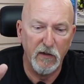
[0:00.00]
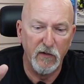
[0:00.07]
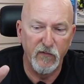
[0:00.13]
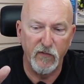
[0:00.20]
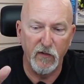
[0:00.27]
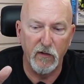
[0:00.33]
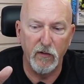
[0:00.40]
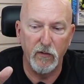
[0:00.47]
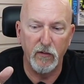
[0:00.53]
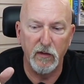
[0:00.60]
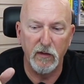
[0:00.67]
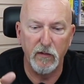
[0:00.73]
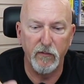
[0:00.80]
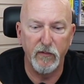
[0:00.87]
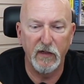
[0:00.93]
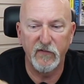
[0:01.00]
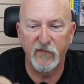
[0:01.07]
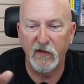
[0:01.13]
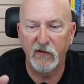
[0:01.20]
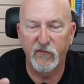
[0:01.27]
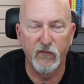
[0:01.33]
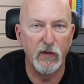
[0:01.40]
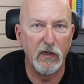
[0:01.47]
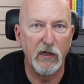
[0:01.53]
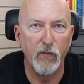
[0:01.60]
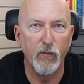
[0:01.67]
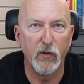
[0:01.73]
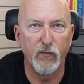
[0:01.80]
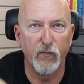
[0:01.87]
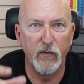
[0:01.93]
So that's actually
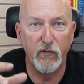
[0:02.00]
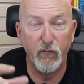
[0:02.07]
what we